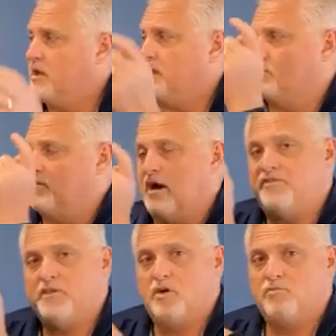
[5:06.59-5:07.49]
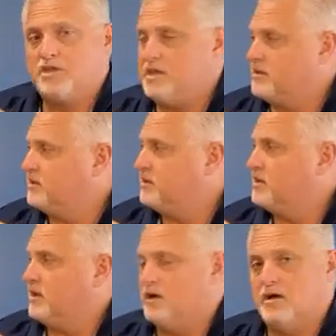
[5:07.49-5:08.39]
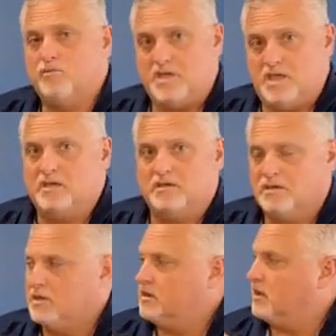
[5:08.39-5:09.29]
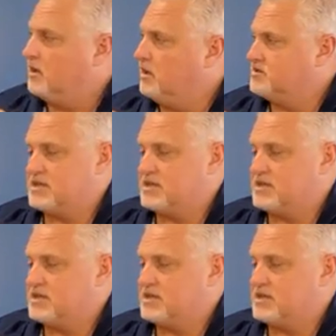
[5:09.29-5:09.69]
and then we've got the oblique wing yeah.